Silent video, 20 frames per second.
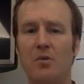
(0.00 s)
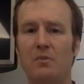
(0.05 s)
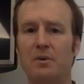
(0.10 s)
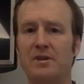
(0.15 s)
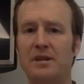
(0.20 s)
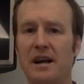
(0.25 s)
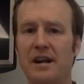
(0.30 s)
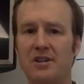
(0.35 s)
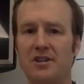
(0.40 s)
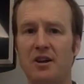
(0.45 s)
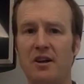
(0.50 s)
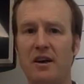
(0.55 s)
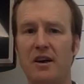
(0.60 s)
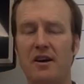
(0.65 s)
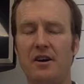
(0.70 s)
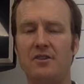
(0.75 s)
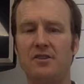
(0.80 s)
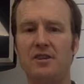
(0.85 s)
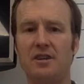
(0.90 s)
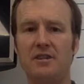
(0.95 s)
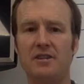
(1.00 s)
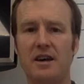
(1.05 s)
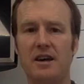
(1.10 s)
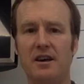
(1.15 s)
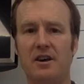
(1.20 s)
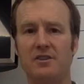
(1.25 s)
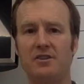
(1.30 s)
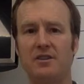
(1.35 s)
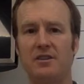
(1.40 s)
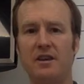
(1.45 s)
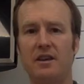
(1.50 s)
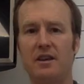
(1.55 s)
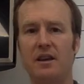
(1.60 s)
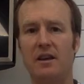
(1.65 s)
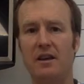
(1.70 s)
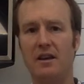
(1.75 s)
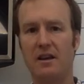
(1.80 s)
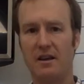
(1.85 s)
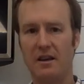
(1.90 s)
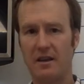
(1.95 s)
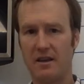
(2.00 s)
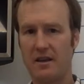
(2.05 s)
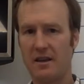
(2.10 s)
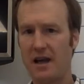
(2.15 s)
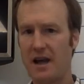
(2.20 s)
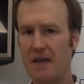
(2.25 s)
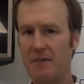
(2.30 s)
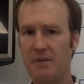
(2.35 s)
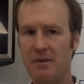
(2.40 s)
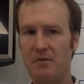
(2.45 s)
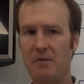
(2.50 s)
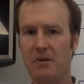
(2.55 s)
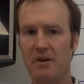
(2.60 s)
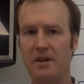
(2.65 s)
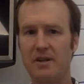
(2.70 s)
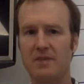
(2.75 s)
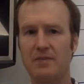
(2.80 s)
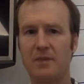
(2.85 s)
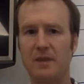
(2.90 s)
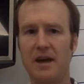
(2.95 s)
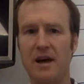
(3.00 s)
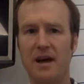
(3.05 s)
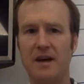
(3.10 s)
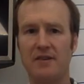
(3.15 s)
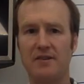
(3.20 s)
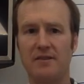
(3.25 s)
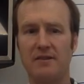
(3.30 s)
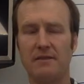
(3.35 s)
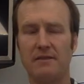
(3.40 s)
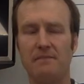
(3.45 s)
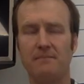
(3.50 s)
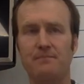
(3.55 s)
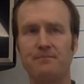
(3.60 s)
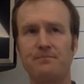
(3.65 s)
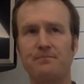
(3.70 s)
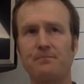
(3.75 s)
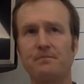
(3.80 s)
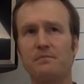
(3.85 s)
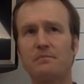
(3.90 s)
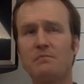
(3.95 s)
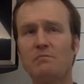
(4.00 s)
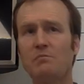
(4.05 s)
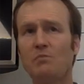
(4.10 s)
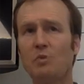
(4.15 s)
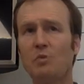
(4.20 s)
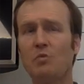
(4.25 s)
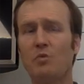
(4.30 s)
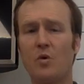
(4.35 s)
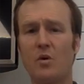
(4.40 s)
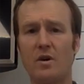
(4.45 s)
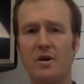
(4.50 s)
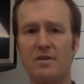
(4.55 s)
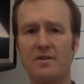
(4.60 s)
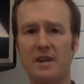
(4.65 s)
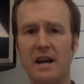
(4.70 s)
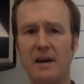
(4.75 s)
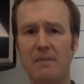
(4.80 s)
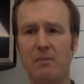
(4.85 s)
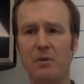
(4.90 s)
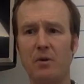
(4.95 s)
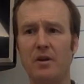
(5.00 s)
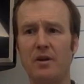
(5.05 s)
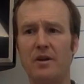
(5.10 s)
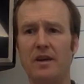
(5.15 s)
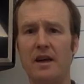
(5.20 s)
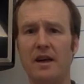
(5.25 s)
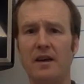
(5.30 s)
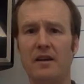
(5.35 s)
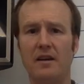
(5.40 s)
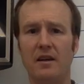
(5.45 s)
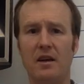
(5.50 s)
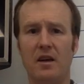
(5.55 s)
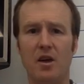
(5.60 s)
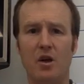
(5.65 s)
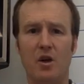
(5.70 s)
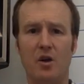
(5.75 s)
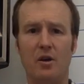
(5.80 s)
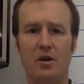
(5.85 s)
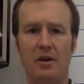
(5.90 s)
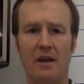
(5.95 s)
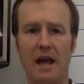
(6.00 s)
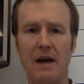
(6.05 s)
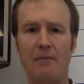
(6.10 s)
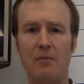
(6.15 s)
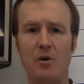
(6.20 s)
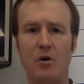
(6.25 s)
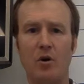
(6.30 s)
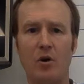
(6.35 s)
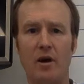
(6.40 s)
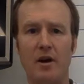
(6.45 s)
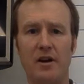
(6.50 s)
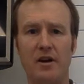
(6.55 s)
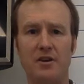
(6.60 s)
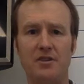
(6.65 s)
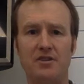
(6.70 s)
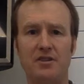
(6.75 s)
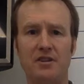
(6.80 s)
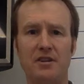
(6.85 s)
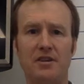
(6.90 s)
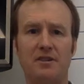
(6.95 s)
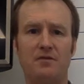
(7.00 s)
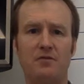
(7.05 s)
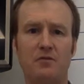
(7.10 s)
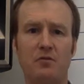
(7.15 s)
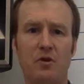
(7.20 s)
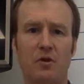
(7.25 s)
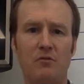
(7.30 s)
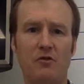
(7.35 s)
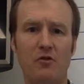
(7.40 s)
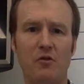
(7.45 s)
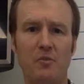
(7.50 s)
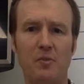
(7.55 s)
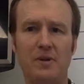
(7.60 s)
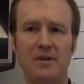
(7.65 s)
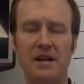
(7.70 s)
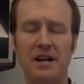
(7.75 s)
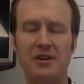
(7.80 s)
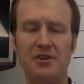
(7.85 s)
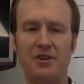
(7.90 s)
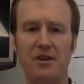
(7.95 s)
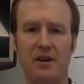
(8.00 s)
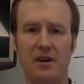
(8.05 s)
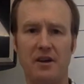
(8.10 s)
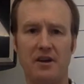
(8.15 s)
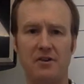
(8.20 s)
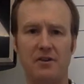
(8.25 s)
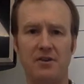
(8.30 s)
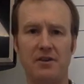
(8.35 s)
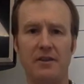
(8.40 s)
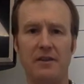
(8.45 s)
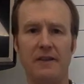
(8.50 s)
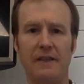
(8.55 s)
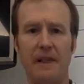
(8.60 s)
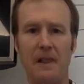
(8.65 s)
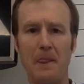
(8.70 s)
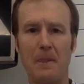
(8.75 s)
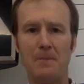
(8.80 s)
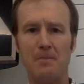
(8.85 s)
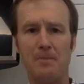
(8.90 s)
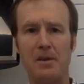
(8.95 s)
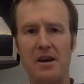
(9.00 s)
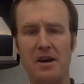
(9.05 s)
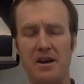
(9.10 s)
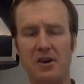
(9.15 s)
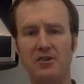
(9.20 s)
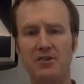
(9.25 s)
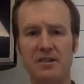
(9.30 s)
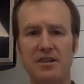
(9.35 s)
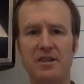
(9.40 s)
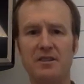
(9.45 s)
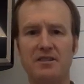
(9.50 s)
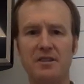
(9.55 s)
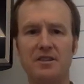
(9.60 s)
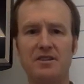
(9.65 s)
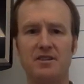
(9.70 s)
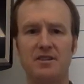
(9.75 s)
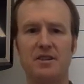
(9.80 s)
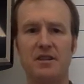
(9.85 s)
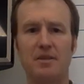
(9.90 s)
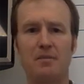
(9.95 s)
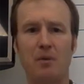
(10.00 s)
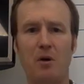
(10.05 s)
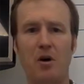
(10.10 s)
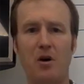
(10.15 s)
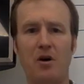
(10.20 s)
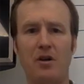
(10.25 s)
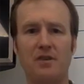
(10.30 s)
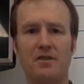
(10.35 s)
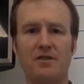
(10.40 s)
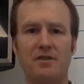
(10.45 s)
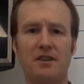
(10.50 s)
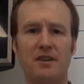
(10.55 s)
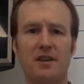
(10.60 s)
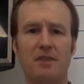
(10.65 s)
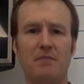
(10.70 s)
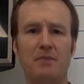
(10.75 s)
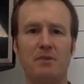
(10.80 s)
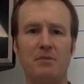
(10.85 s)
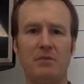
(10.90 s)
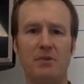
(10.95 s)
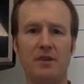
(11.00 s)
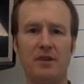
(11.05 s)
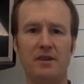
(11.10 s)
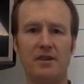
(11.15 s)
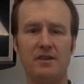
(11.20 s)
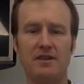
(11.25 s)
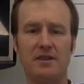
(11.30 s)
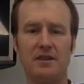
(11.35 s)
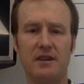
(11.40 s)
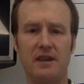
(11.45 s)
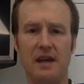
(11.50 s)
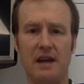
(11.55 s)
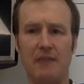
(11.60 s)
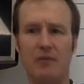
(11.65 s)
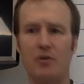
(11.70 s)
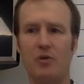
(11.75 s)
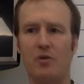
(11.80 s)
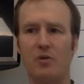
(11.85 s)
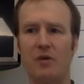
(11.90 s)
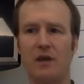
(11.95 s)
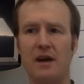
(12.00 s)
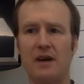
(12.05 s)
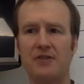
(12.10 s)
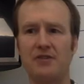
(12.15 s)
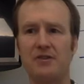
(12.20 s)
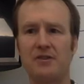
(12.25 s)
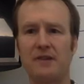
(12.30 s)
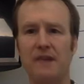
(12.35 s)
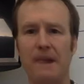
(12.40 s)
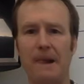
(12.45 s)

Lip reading: Potential energy is energy that can be released but hasn't. For example, again, chemical energy is a form of potential energy. Energy exists in the bonds that can be released in a chemical reaction,